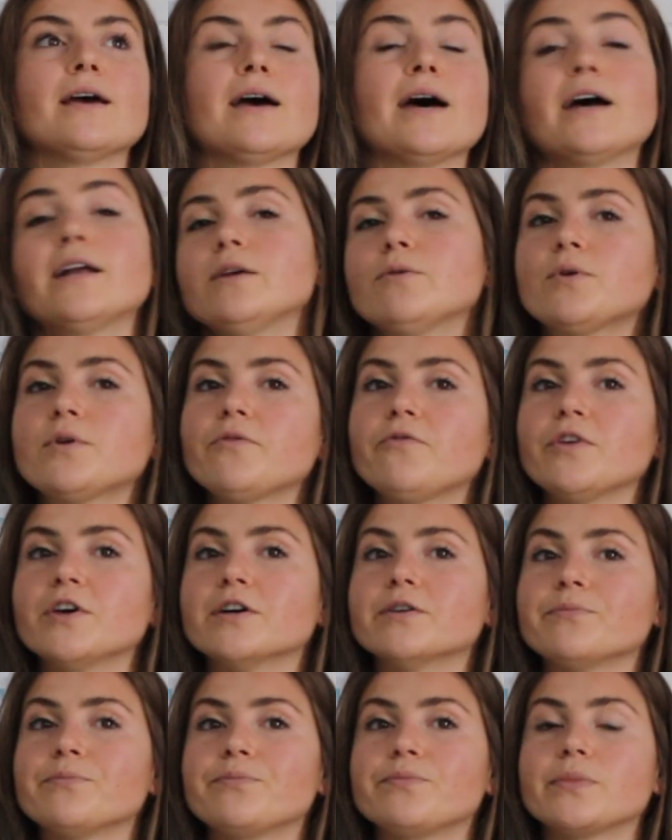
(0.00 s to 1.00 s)
How do you want to
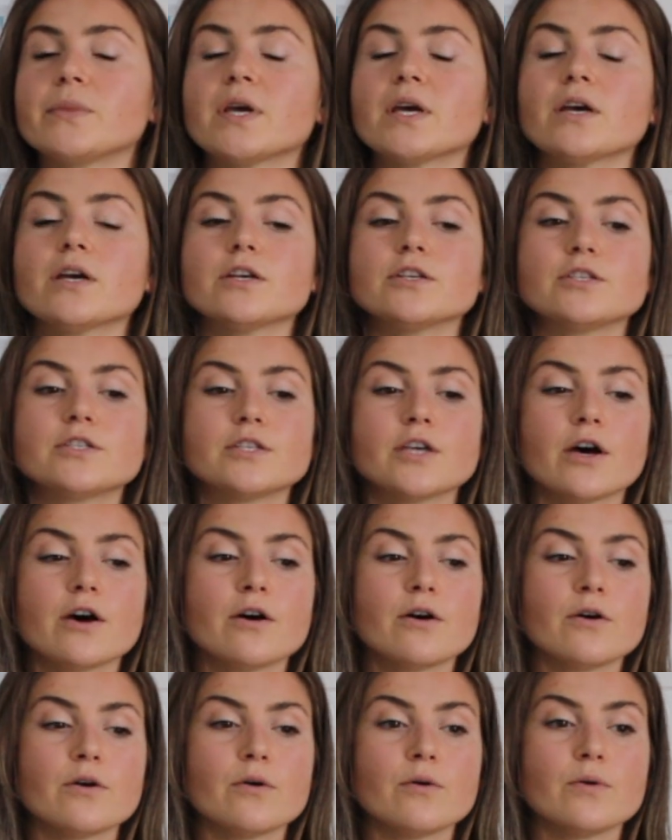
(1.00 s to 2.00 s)
feel?
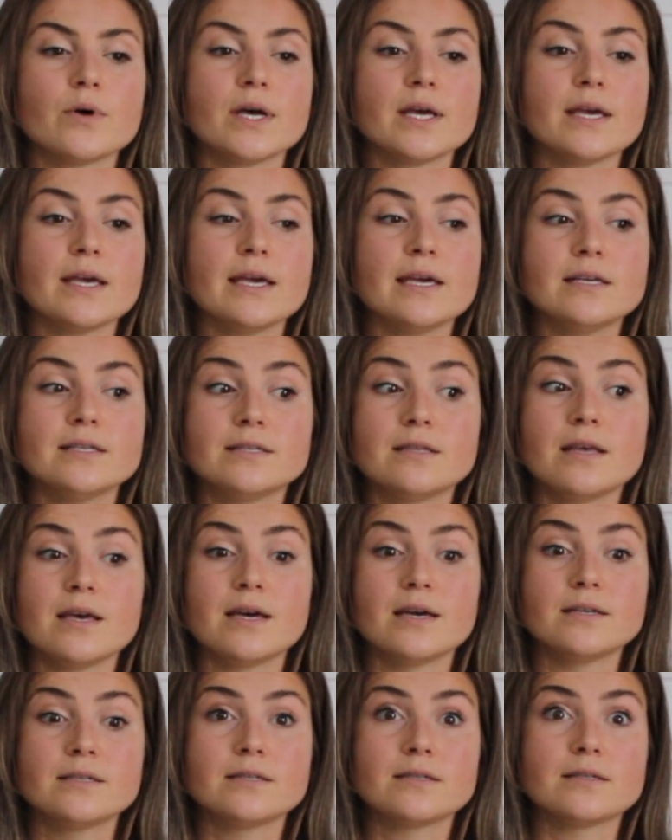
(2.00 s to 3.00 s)
So is
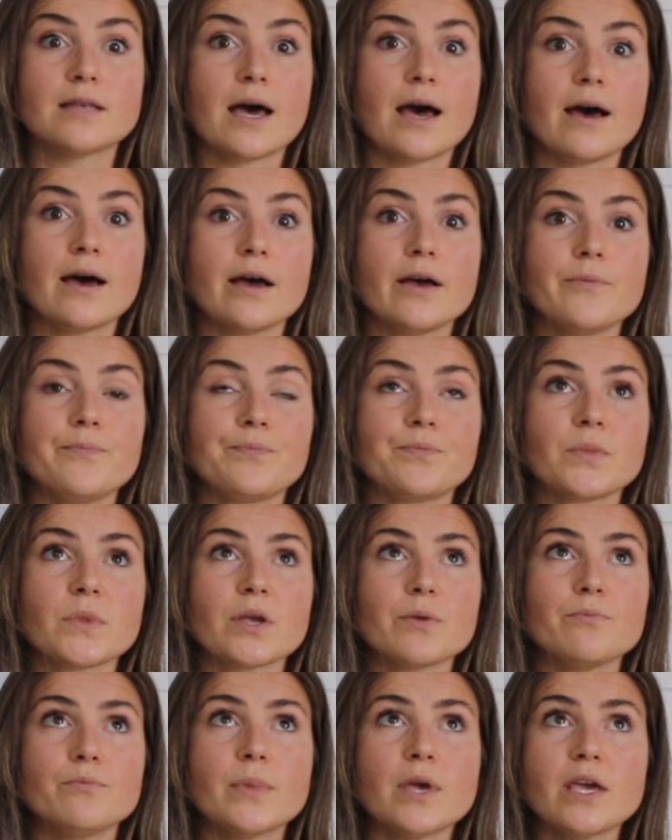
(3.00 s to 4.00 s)
this that
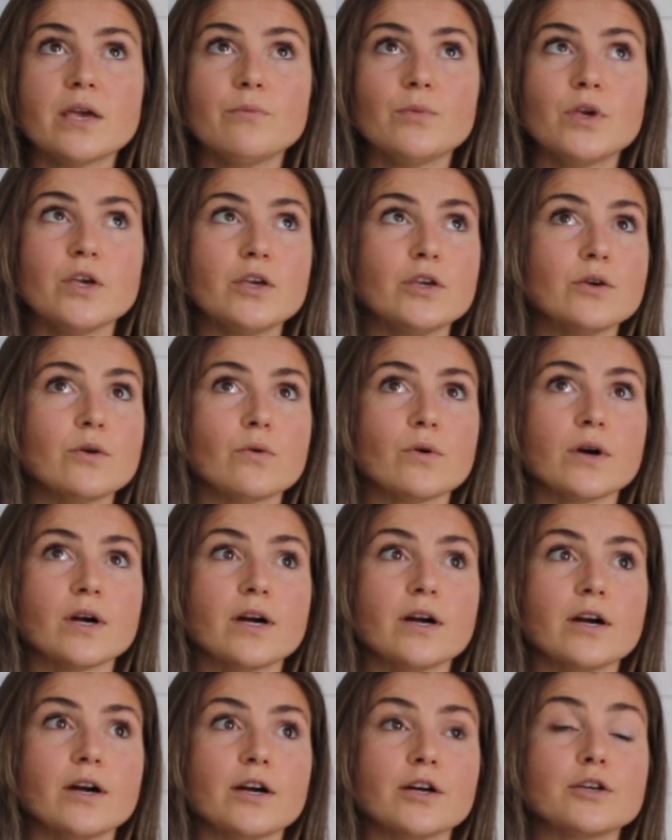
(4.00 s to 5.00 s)
maybe
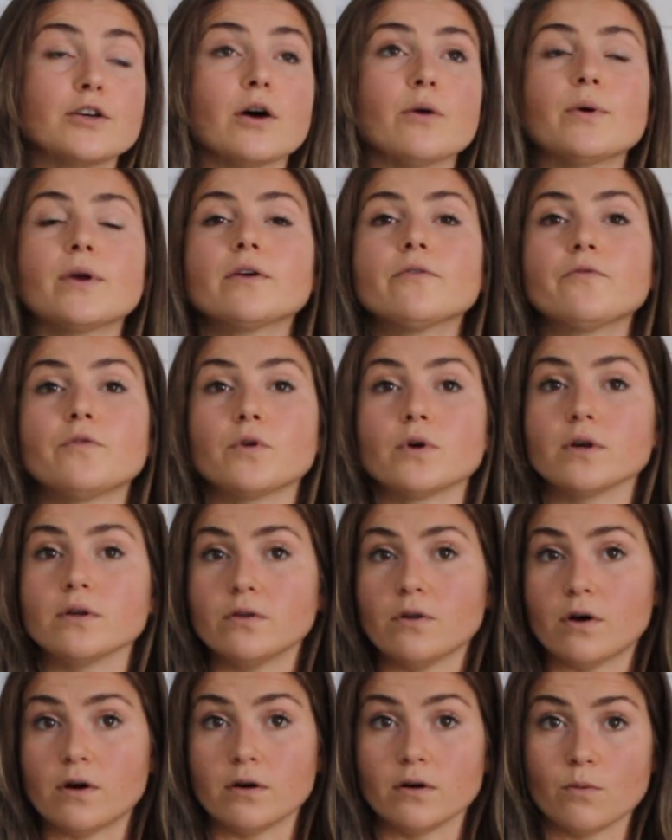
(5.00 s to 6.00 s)
you're going for a
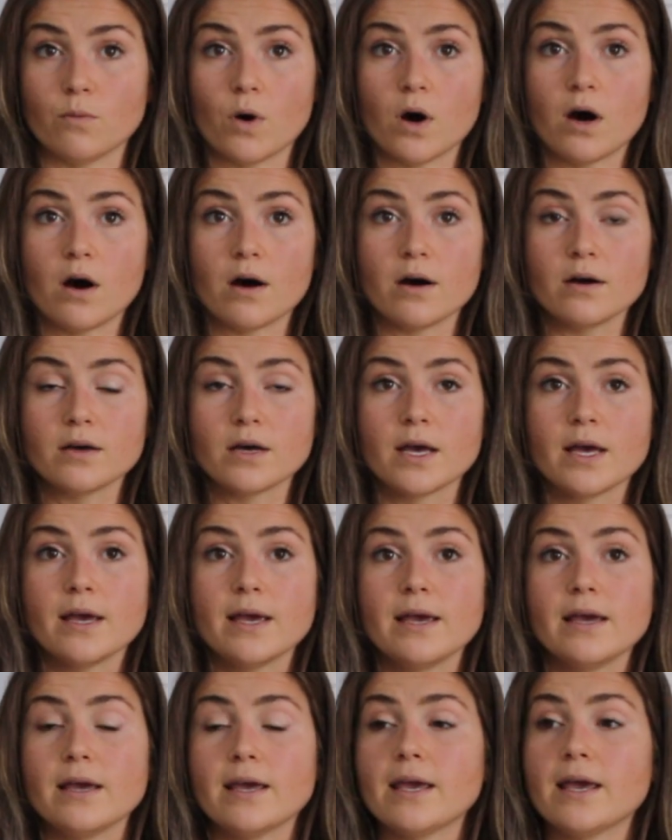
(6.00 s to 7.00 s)
long walk
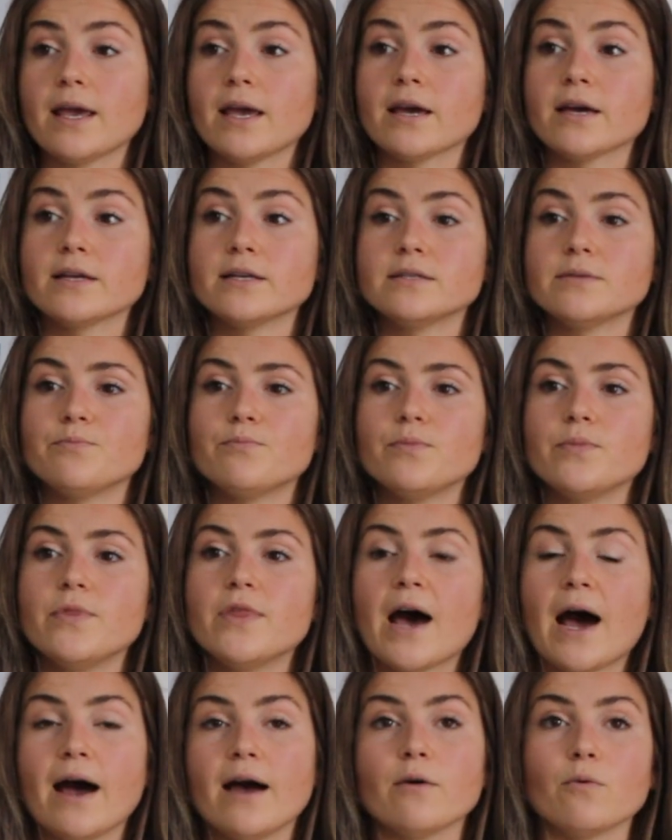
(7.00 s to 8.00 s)
and
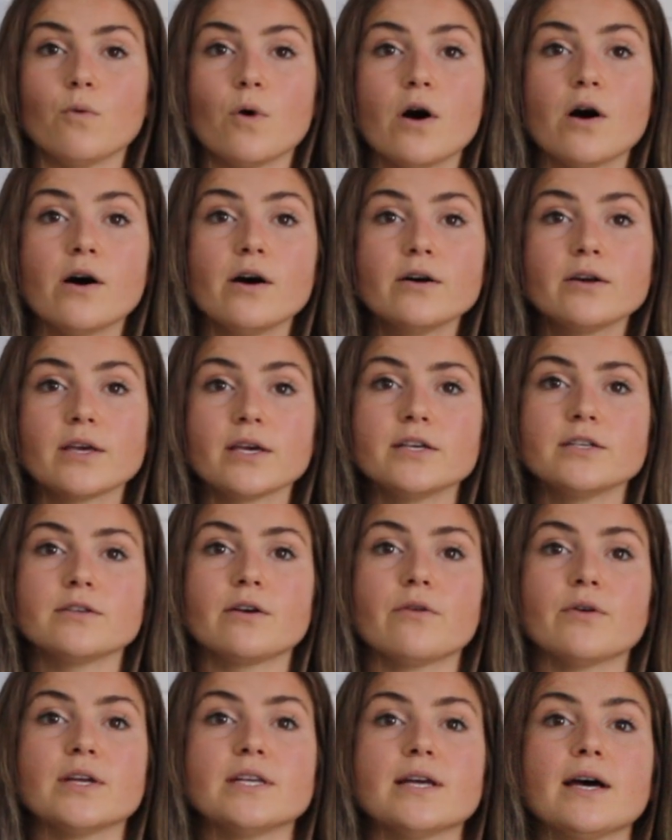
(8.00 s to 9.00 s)
that walk is
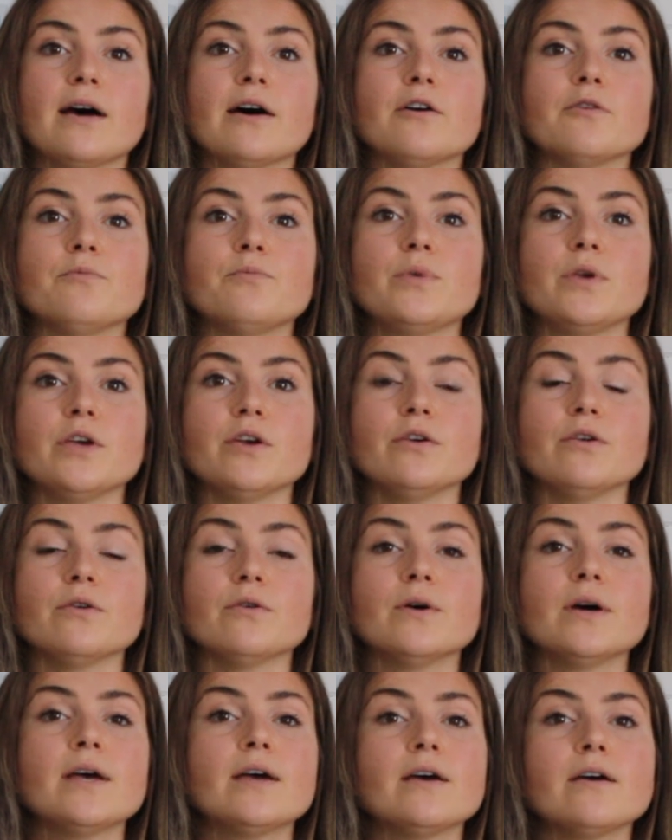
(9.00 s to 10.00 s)
going to help
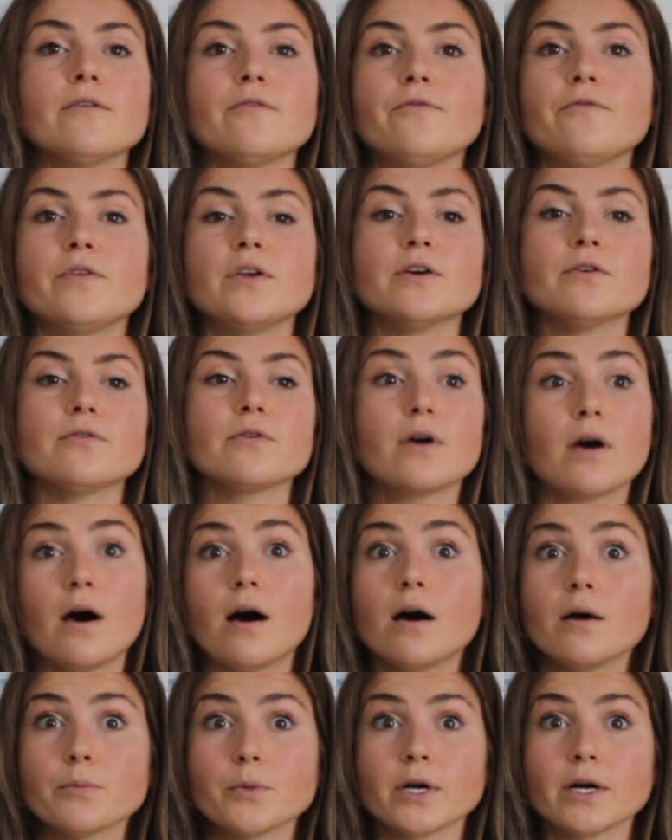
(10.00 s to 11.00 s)
you feel
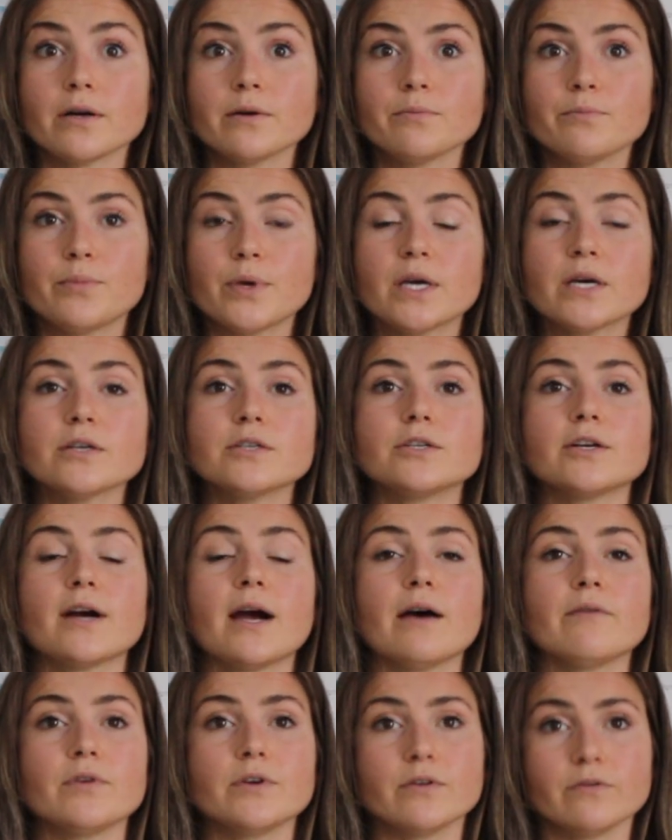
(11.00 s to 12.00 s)
calmer because you're
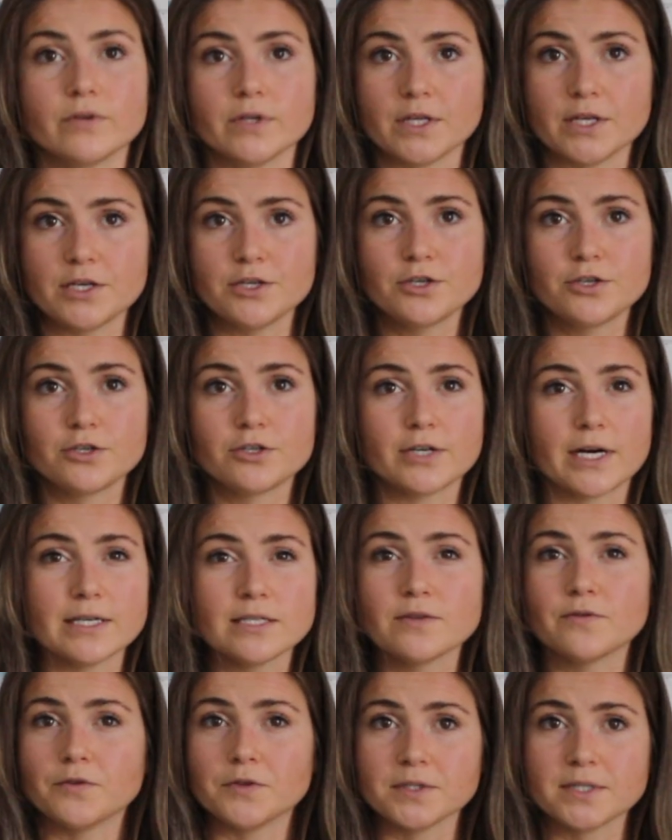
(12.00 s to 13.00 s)
having a really
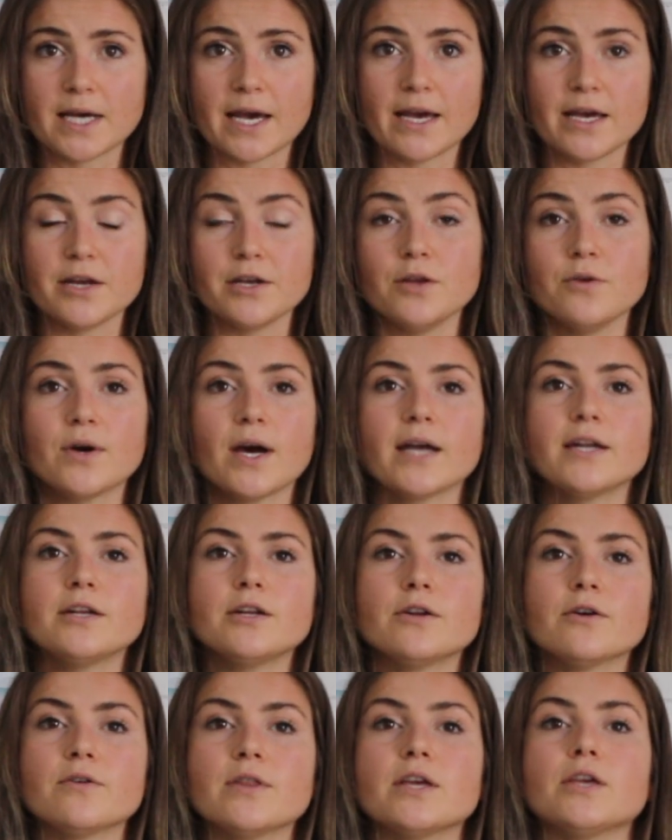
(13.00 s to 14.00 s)
stressful day and you kind of
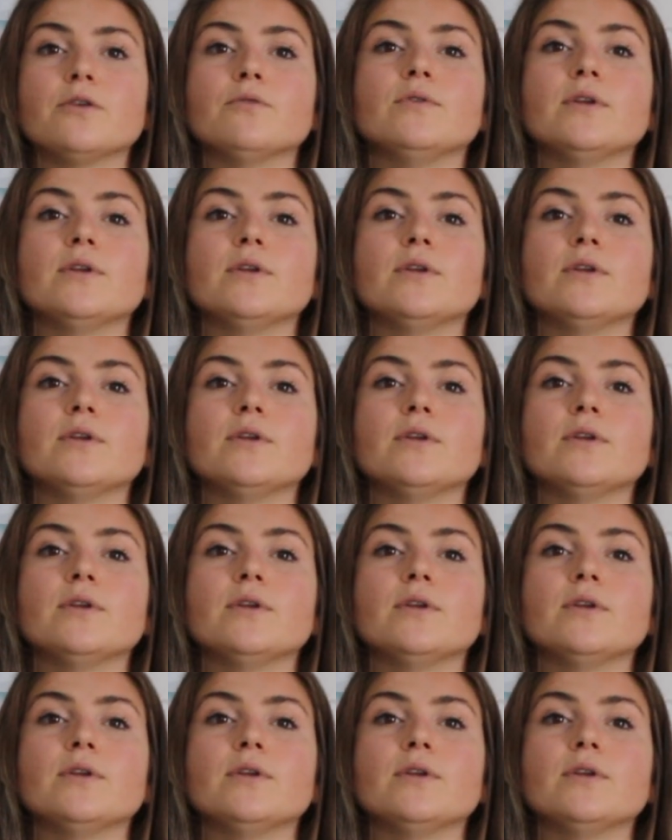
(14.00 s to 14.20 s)
know that you